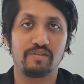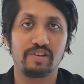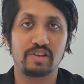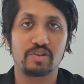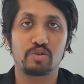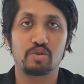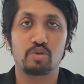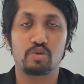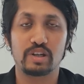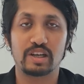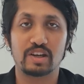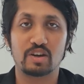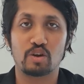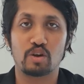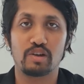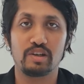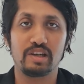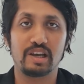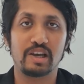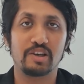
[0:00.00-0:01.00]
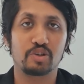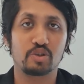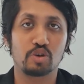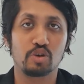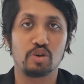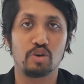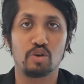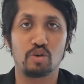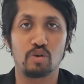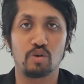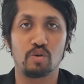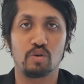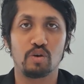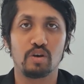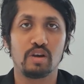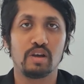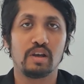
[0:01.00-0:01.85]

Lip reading: which technology I should know.